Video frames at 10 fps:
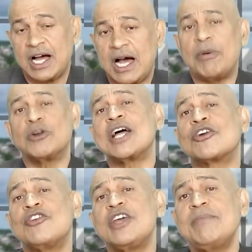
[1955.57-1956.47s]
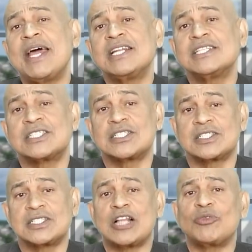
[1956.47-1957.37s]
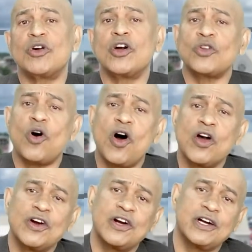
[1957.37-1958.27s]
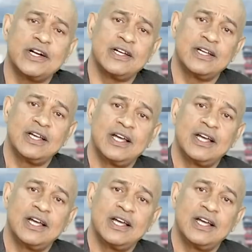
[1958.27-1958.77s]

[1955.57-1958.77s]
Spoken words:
about agreements that were not honored,